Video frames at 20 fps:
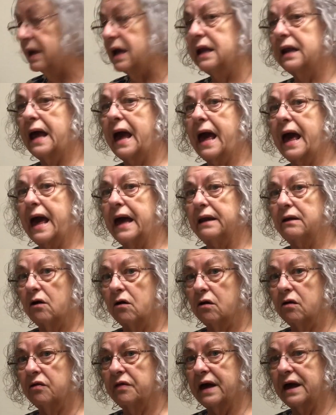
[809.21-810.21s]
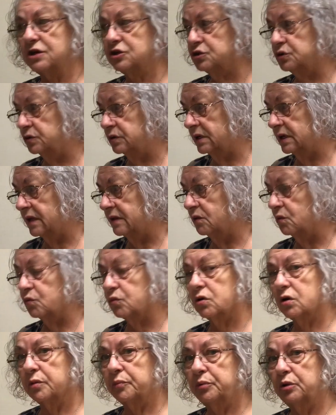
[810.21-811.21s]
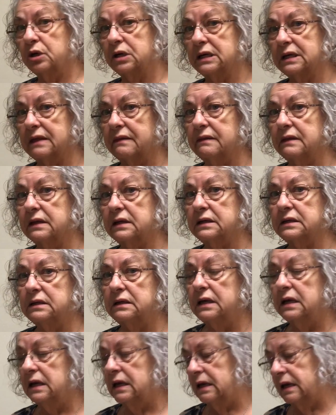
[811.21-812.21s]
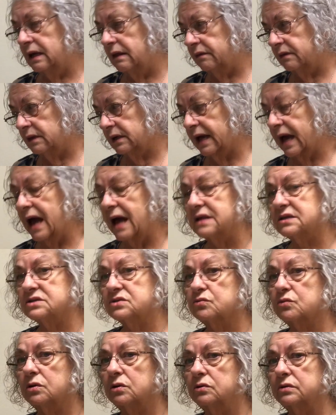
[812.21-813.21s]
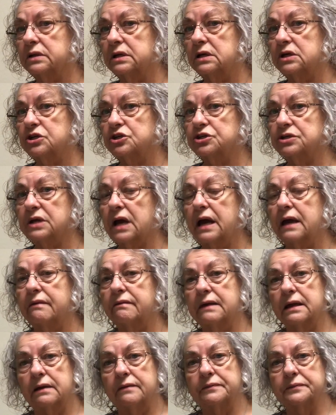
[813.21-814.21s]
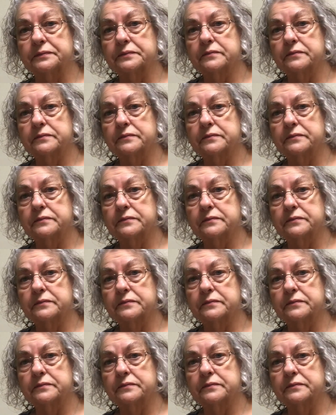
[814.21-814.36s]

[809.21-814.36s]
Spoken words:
and add all that to it, and then we're going to put it in the casserole dish, and then